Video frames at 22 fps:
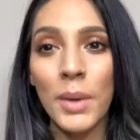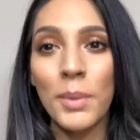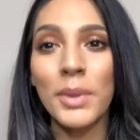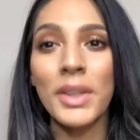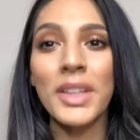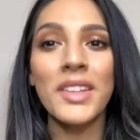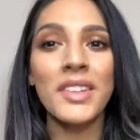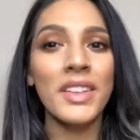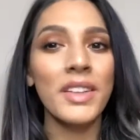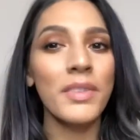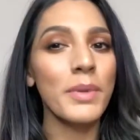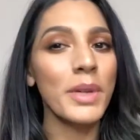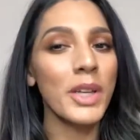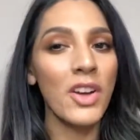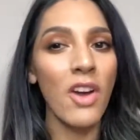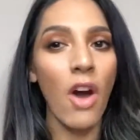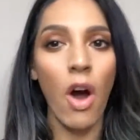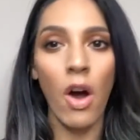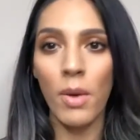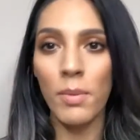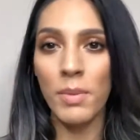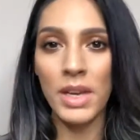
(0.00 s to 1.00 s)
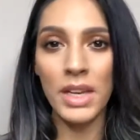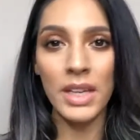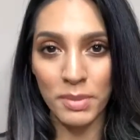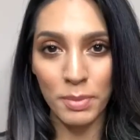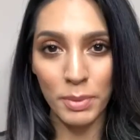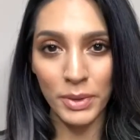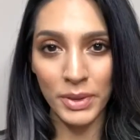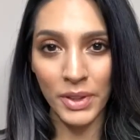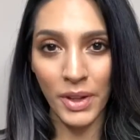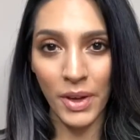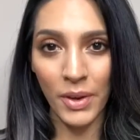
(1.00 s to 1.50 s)
Please leave a comment
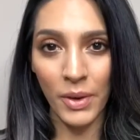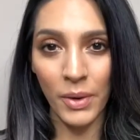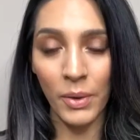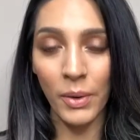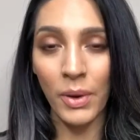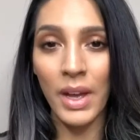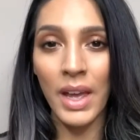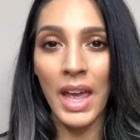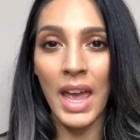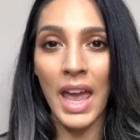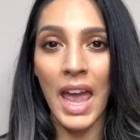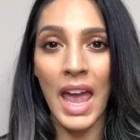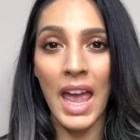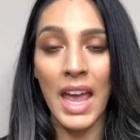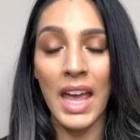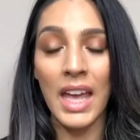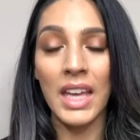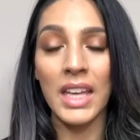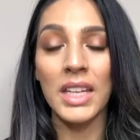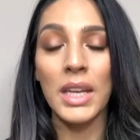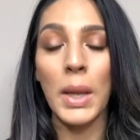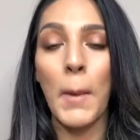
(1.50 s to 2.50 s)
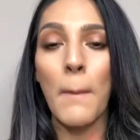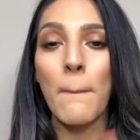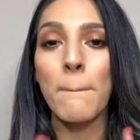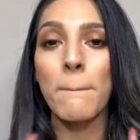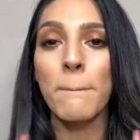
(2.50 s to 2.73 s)
below and